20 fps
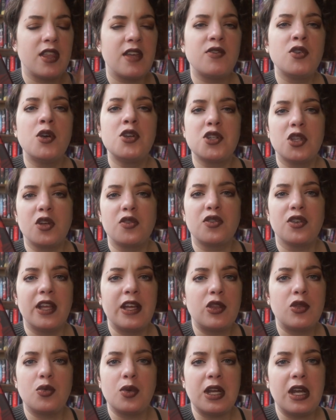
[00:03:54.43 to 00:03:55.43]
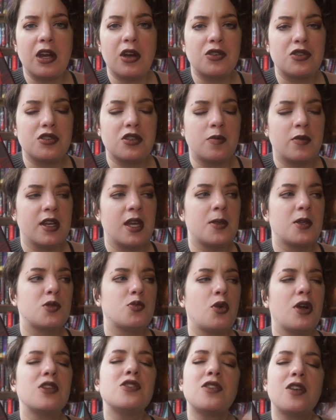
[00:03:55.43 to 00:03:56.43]
They've known each other for like 3 years or something at this
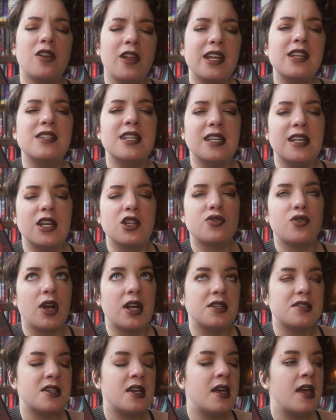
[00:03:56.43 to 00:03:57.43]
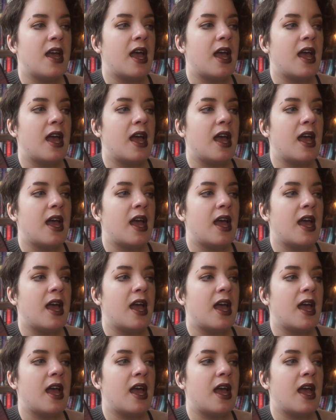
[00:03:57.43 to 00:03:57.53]
point, so they're like teenage friends.